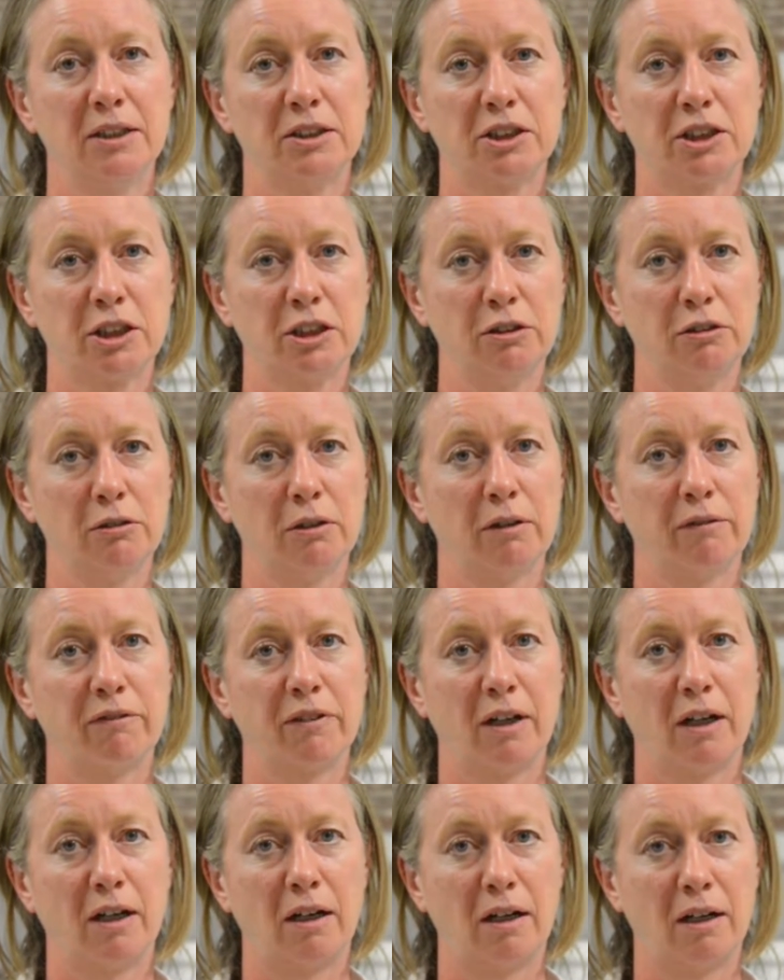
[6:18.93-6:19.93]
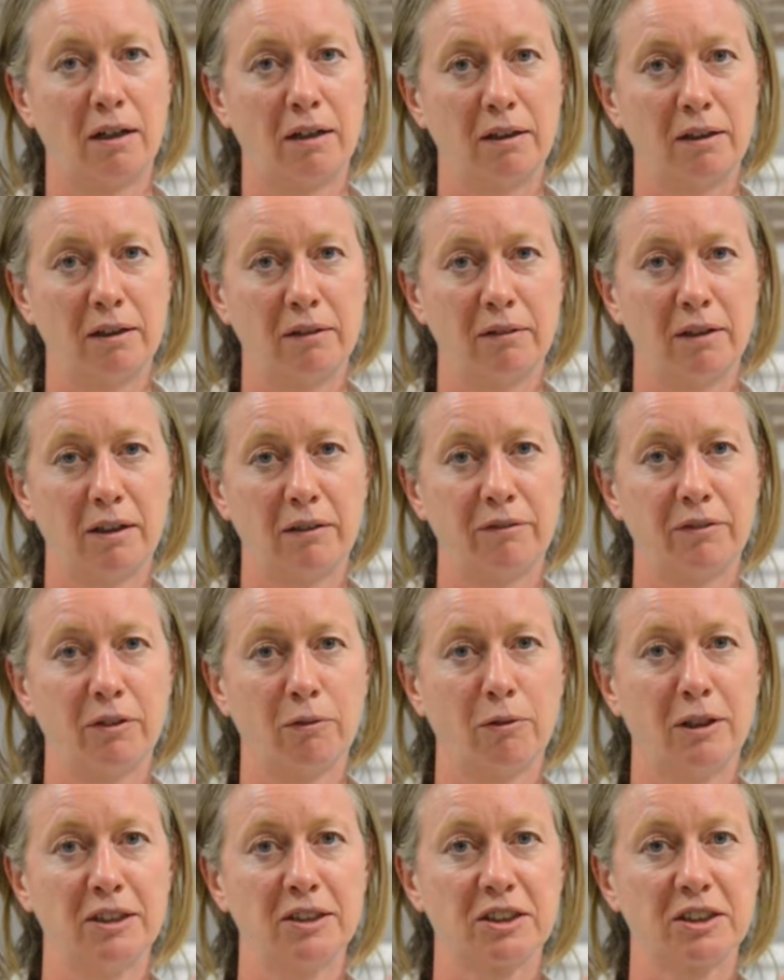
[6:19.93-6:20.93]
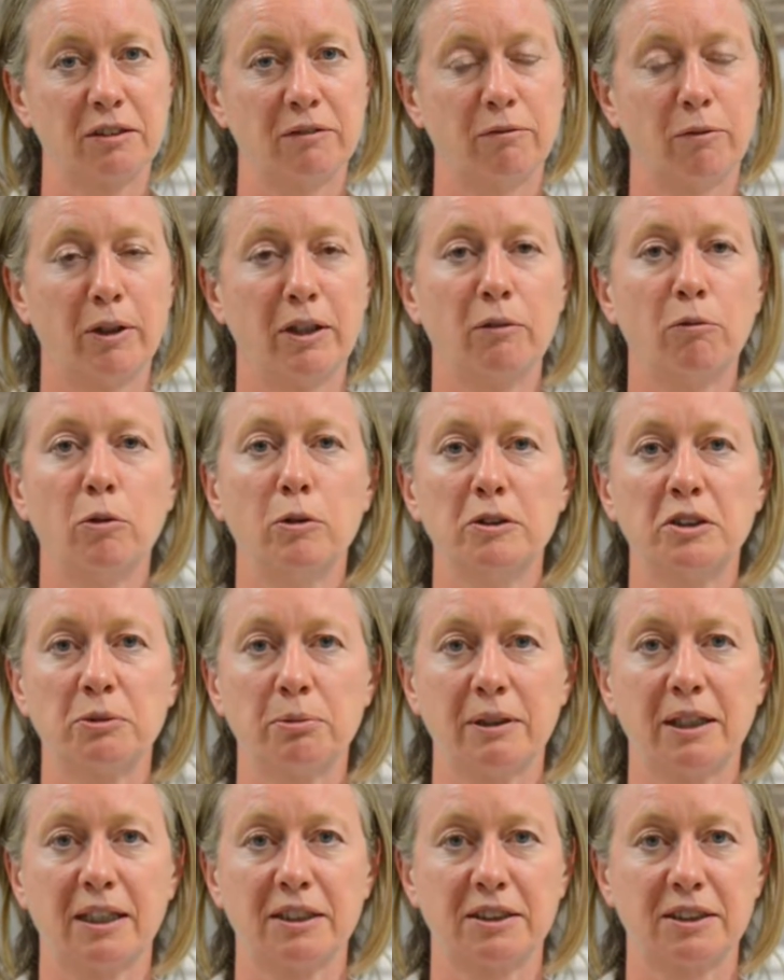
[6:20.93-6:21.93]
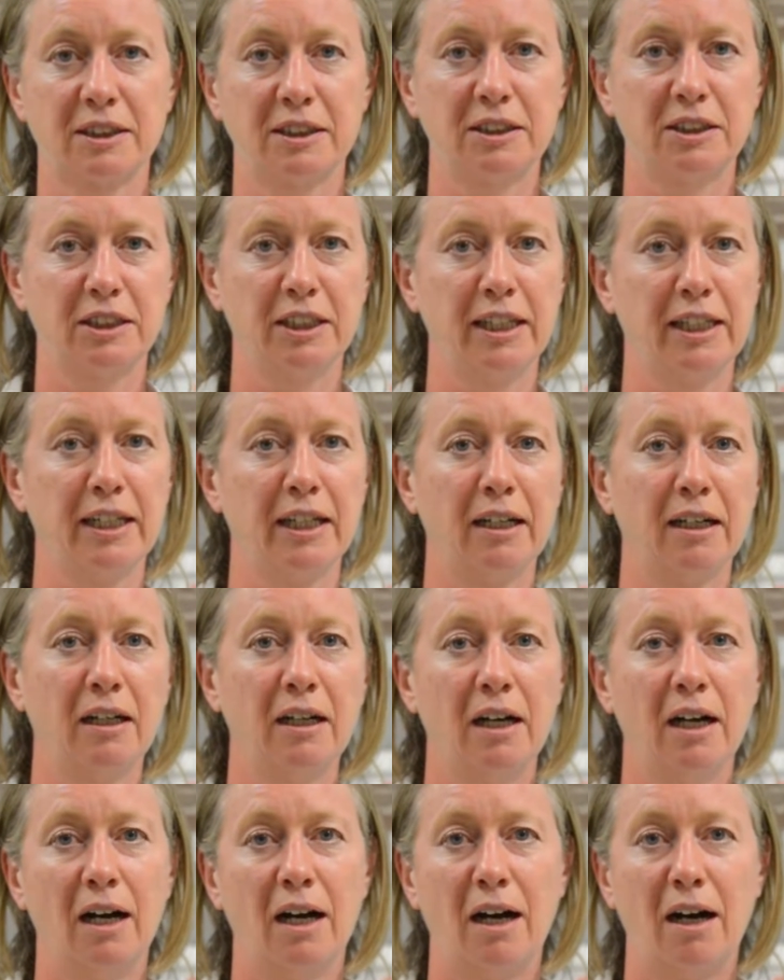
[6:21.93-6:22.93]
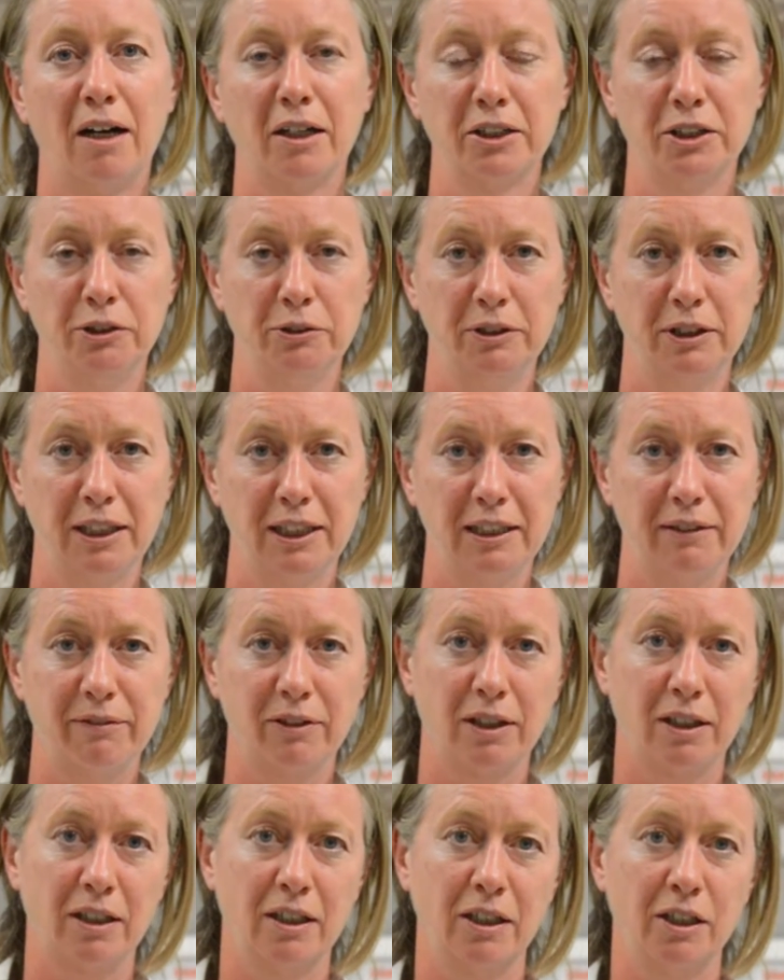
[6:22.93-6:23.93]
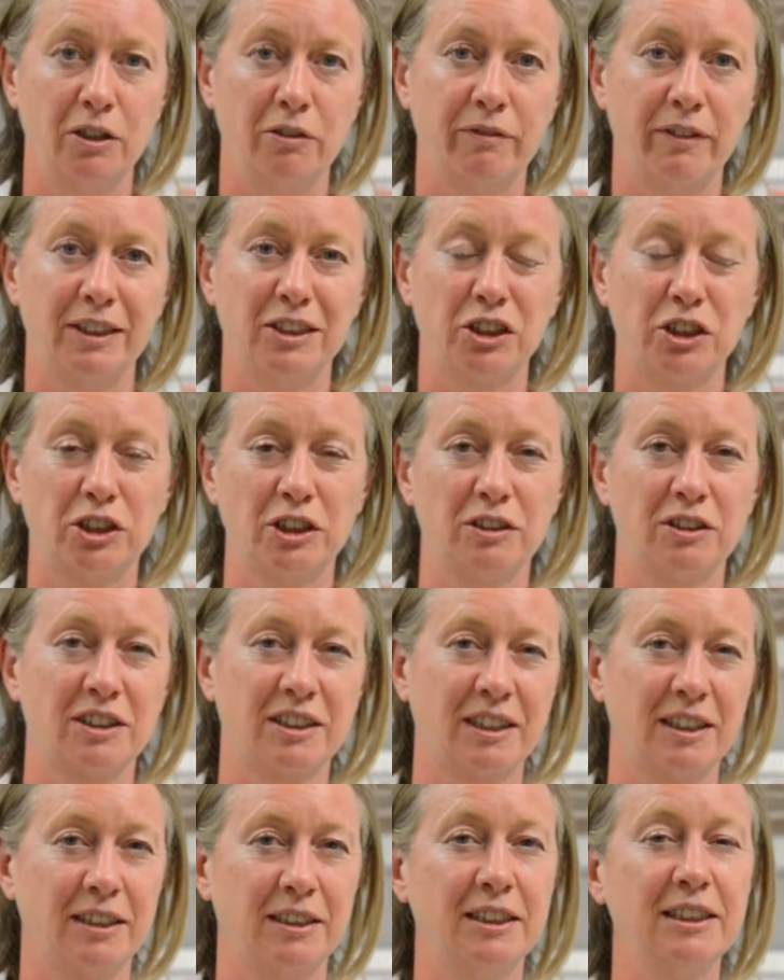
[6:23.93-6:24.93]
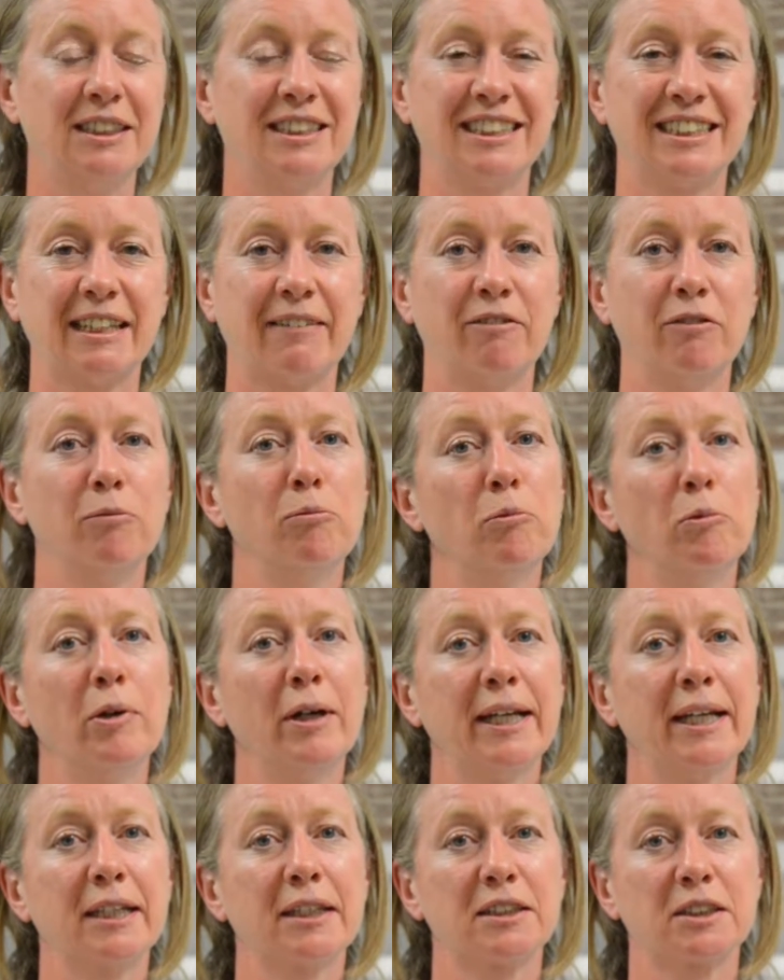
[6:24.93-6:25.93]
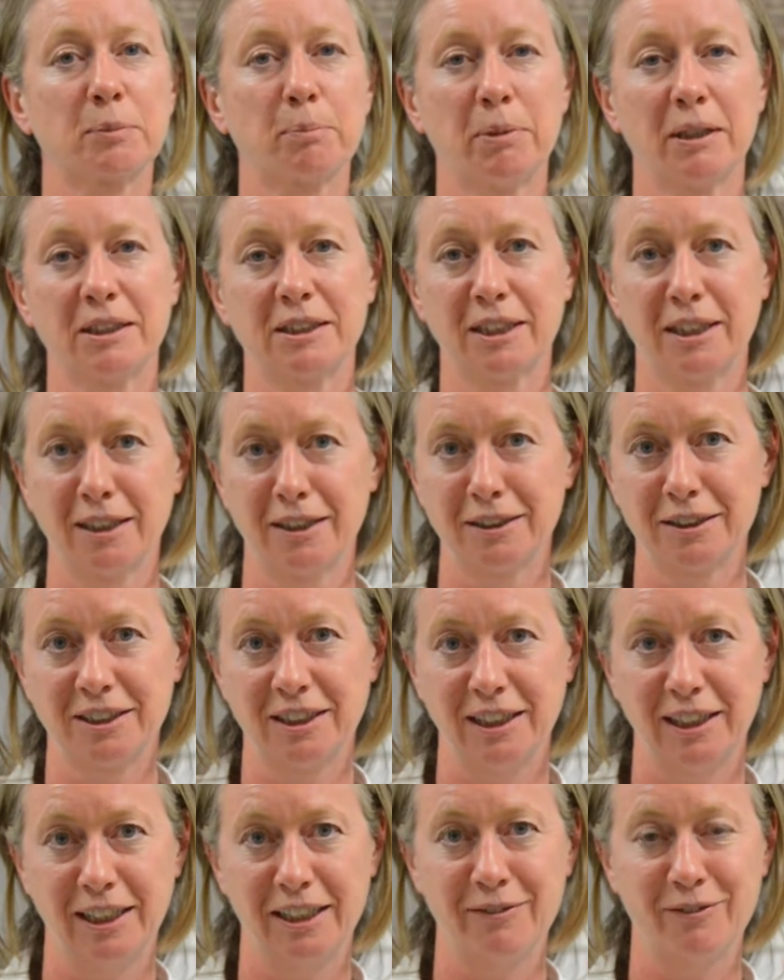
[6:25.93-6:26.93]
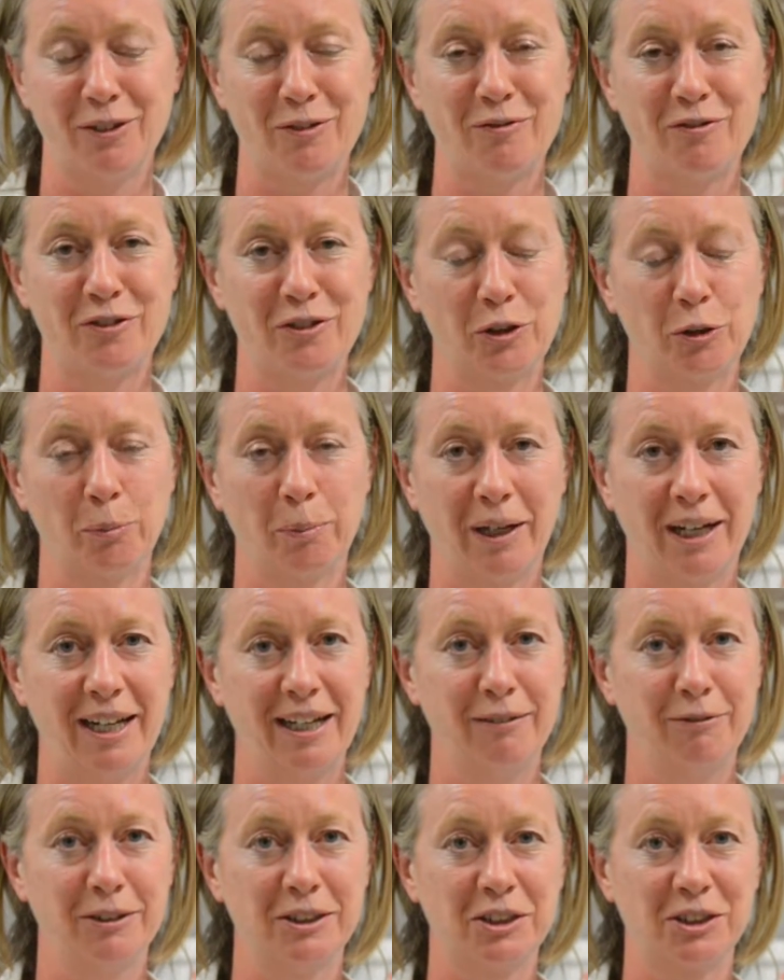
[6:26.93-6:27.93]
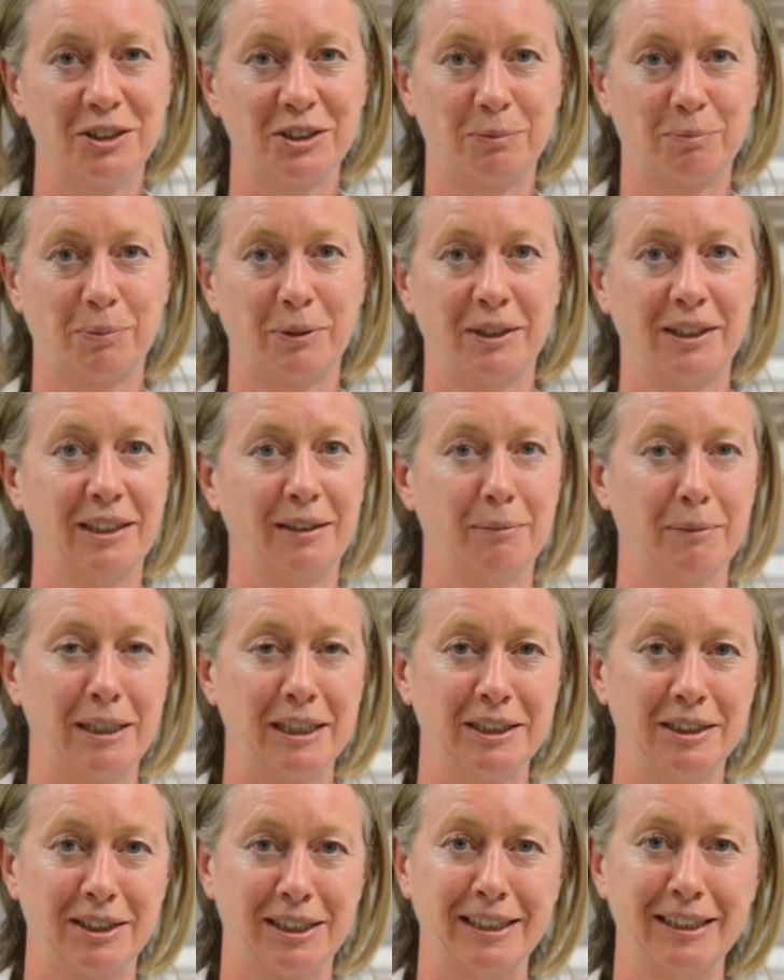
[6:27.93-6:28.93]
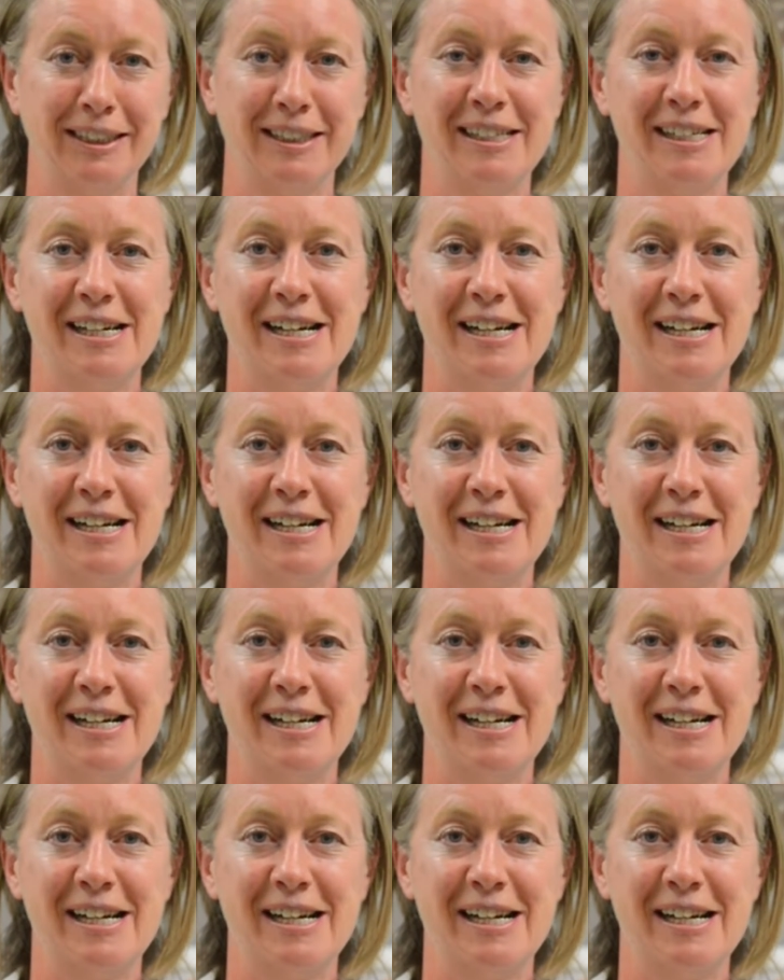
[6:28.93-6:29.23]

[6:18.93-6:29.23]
Two of the ones who've won awards with us this year are Unilever, who've introduced 37 weeks paternity leave on full pay, which is pretty amazing,